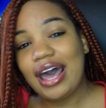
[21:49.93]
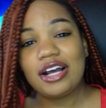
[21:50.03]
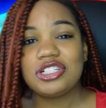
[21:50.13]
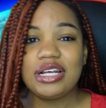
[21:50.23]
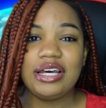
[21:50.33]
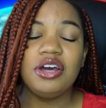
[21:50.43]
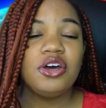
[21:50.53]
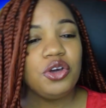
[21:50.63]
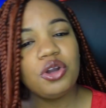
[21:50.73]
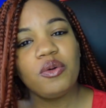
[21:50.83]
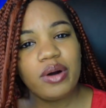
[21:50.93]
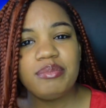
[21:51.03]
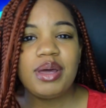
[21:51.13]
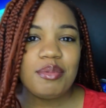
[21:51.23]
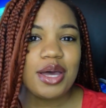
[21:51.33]
Actually, you know
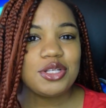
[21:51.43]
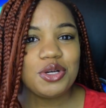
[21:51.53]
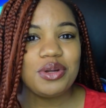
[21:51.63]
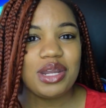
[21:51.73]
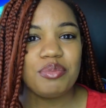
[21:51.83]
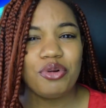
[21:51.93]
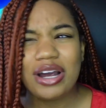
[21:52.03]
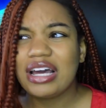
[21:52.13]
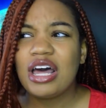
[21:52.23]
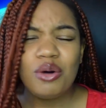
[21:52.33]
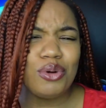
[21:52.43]
what, Mimi? I do need a break,